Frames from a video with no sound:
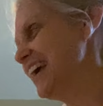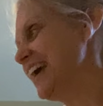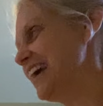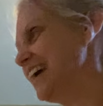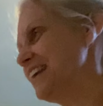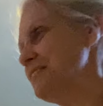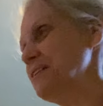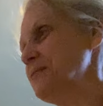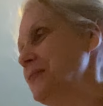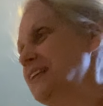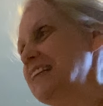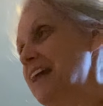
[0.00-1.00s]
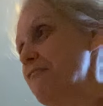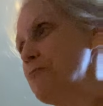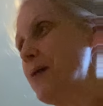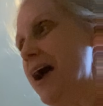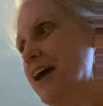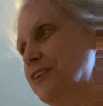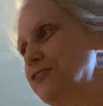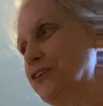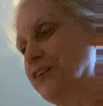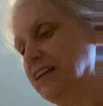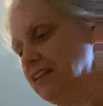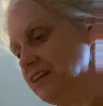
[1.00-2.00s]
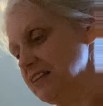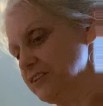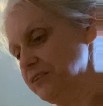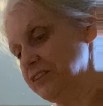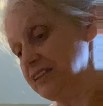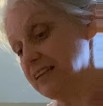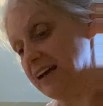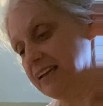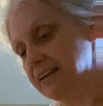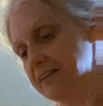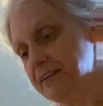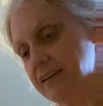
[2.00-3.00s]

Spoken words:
and we didn't have a pattern or anything, so he just kind